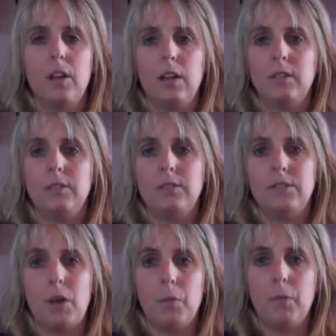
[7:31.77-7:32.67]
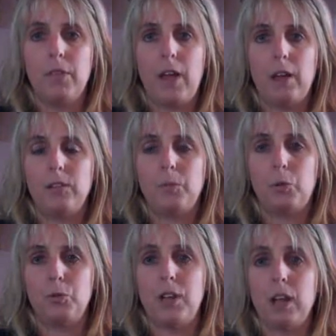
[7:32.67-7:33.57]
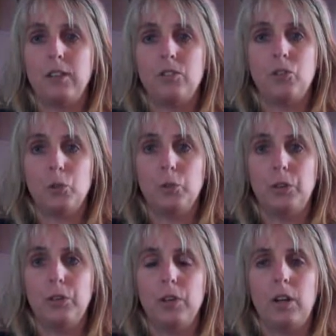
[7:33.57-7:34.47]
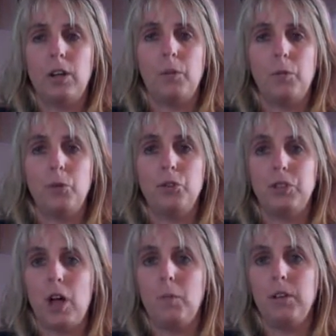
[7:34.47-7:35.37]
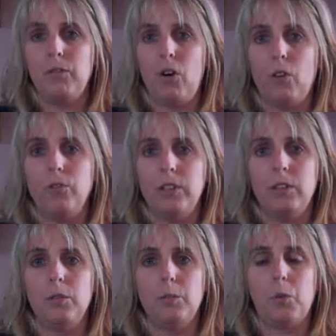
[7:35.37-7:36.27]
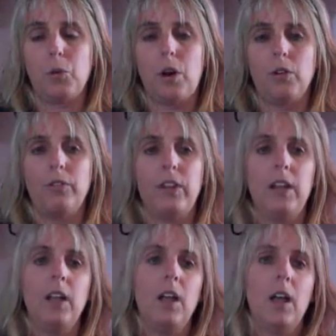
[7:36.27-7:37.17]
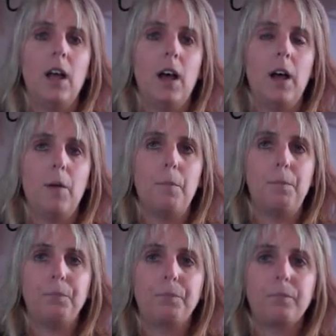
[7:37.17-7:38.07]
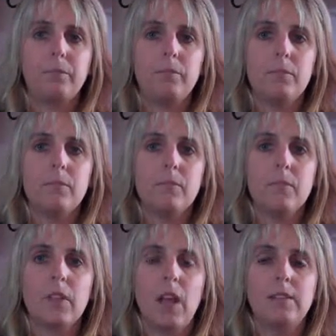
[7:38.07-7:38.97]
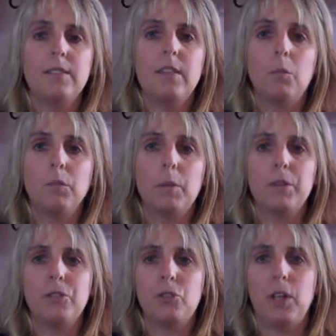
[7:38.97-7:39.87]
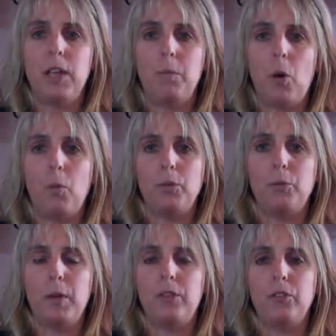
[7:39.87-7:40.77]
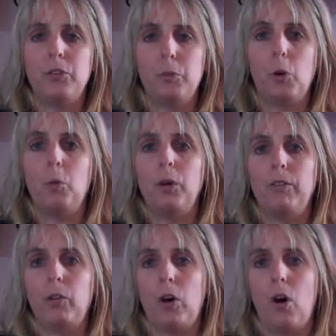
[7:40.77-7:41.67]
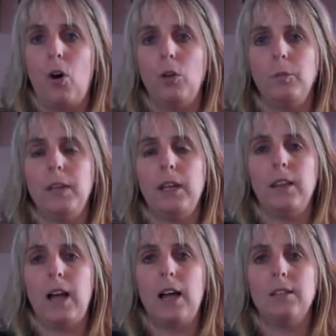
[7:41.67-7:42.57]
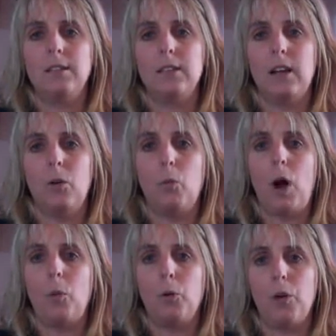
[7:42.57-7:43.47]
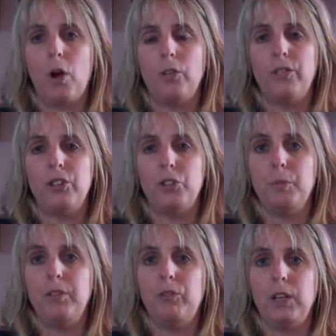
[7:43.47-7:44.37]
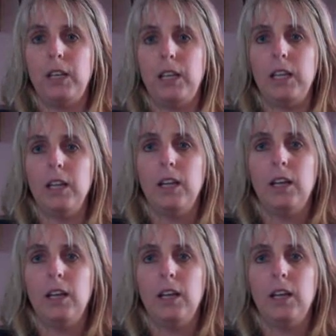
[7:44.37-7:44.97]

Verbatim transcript: uh, some that protect children um, who should not be involved in pornography, um, and some limits to keep open spaces appropriate for all, meaning that uh, while pornography should be freely